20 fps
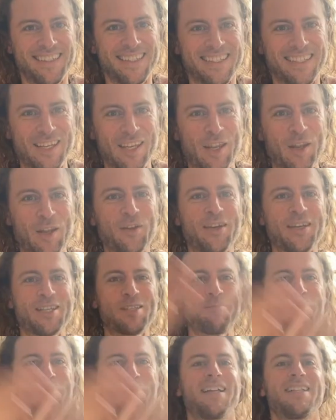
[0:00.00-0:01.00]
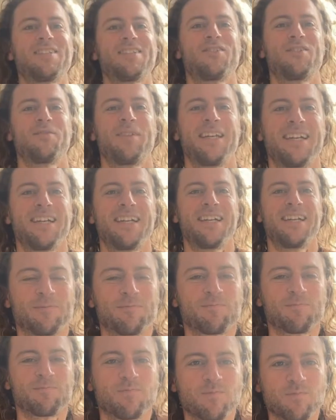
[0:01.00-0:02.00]
It only expands from here.
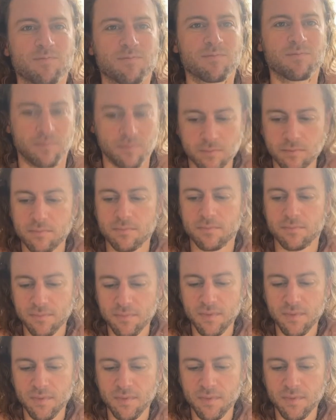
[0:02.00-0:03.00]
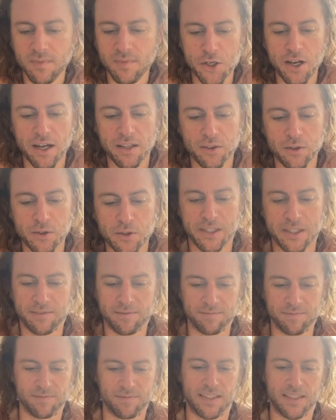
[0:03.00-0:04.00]
But you got through it.
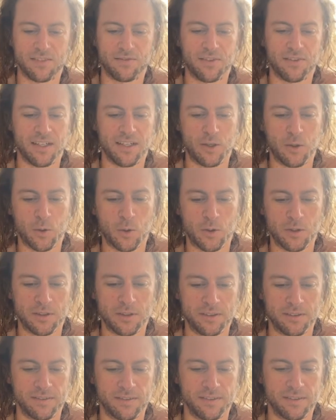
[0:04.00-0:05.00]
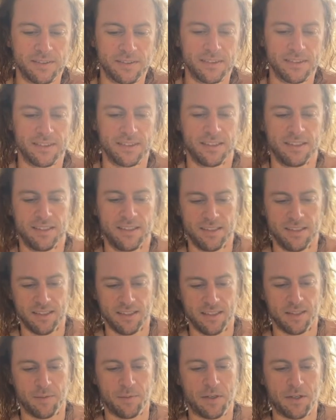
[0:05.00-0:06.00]
That's very cool.
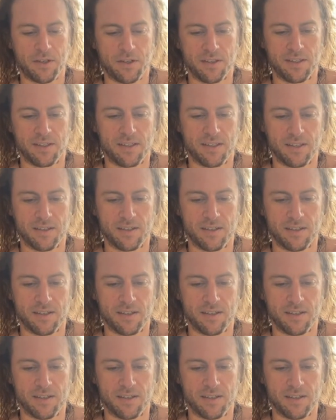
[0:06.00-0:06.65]
Let me turn this down.